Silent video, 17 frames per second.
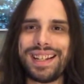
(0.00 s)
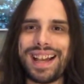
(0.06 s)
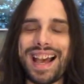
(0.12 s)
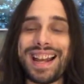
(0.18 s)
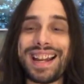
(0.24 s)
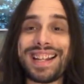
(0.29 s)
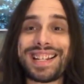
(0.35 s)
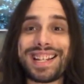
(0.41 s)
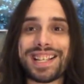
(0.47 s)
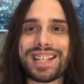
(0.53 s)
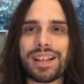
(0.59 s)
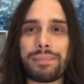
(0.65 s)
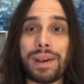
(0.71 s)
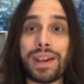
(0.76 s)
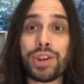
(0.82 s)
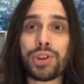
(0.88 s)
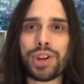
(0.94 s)
And
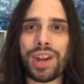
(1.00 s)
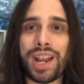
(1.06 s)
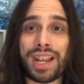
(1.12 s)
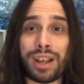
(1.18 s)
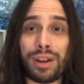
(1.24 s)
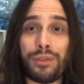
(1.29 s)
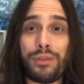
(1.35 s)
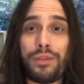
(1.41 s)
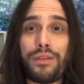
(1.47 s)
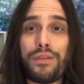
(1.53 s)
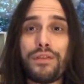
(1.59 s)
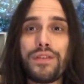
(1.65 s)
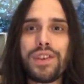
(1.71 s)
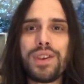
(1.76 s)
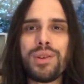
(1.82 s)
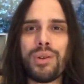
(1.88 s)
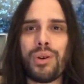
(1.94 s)
anticipation, I can
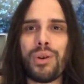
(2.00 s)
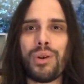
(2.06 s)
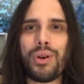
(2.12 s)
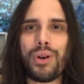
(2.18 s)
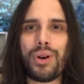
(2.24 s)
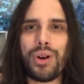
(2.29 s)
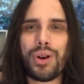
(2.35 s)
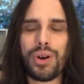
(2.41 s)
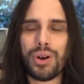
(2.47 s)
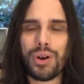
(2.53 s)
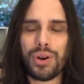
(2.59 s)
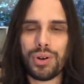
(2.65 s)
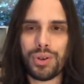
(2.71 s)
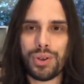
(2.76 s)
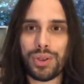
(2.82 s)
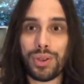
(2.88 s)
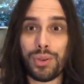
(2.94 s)
feel
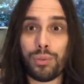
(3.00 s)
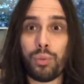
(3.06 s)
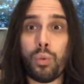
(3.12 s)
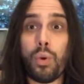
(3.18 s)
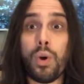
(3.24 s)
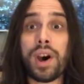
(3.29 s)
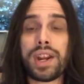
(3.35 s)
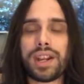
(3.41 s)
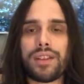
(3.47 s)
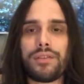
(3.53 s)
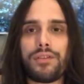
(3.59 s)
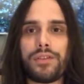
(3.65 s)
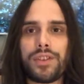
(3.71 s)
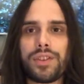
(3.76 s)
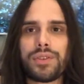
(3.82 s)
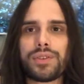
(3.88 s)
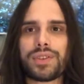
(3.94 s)
what it
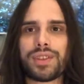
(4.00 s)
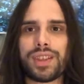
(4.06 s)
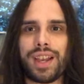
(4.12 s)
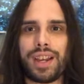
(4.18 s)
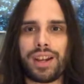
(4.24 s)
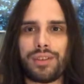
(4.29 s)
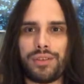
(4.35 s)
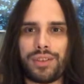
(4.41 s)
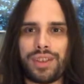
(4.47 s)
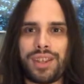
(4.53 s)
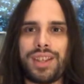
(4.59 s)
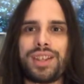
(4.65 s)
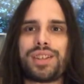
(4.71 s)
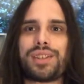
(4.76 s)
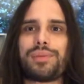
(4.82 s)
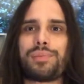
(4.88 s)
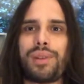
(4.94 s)
feels like for
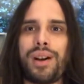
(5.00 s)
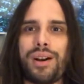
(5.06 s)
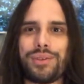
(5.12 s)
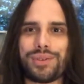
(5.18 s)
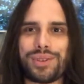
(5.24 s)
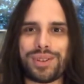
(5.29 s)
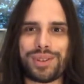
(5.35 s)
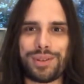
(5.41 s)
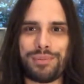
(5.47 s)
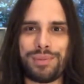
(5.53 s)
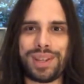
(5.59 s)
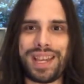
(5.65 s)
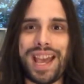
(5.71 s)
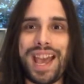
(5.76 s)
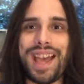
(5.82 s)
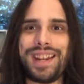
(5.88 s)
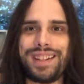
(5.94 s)
these sprouts to
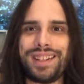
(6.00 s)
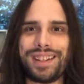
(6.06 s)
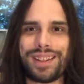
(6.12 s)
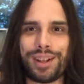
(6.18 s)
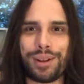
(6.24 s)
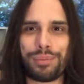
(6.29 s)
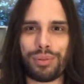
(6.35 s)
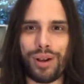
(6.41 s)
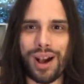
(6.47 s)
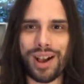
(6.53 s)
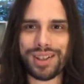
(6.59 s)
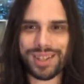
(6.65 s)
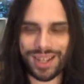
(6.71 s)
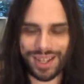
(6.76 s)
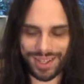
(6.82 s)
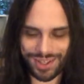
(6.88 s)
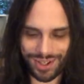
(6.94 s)
begin their
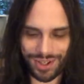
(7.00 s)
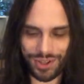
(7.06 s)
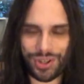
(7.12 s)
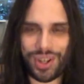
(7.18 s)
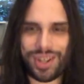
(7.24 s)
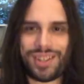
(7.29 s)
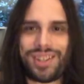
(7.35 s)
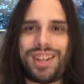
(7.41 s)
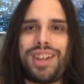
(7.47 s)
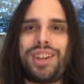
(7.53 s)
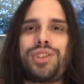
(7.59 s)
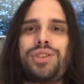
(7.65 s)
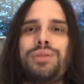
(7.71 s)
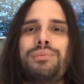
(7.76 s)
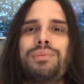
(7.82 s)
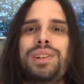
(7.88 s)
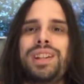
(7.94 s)
process, their
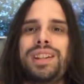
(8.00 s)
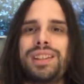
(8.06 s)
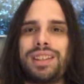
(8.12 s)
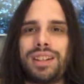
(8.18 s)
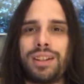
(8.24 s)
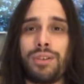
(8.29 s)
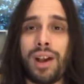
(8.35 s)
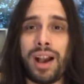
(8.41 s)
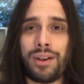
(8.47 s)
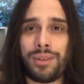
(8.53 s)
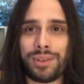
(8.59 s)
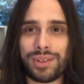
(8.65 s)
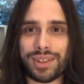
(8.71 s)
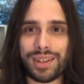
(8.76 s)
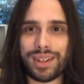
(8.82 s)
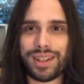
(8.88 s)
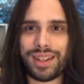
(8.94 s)
gestation beneath the
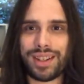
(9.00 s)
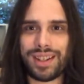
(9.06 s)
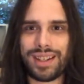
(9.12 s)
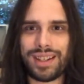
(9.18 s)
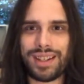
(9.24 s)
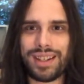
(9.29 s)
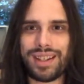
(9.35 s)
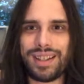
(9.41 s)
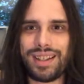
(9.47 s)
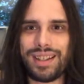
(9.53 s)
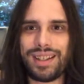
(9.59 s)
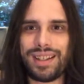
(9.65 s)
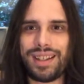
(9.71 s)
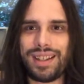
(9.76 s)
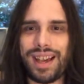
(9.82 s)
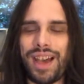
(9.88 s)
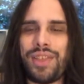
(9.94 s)
ground.
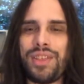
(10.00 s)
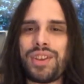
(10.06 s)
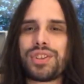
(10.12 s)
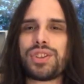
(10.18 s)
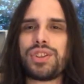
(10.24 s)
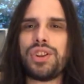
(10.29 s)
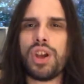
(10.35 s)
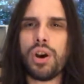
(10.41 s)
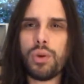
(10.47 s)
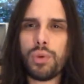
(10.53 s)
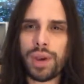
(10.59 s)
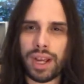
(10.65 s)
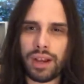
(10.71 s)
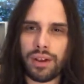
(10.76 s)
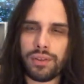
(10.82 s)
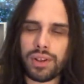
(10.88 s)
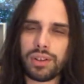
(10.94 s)
And this
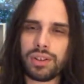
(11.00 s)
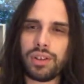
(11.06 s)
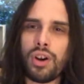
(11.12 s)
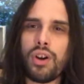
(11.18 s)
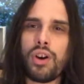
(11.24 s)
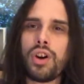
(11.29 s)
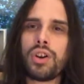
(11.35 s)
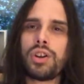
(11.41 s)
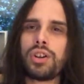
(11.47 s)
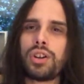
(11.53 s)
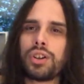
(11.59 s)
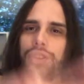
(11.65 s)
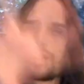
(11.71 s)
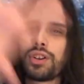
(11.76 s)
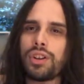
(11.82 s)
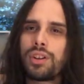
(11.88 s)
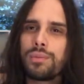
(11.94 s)
knowing of a longer
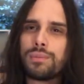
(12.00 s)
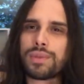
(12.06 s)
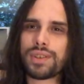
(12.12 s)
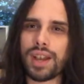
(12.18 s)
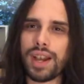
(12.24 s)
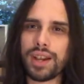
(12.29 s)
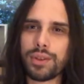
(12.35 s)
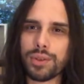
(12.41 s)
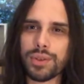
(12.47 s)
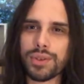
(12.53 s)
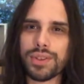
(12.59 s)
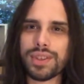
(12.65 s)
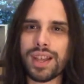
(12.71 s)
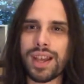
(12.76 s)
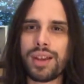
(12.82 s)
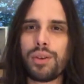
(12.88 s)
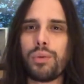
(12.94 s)
term cycles,
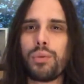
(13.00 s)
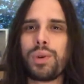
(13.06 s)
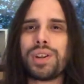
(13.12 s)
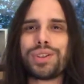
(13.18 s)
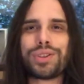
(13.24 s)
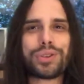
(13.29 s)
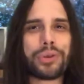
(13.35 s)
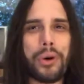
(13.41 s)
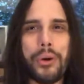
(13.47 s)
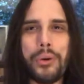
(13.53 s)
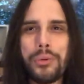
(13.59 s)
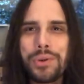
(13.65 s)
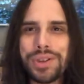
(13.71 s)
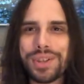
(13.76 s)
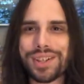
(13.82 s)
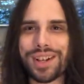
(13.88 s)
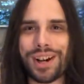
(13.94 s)
that winter
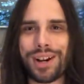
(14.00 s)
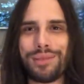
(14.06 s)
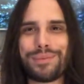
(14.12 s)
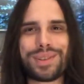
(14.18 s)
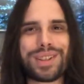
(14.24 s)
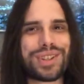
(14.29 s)
always comes.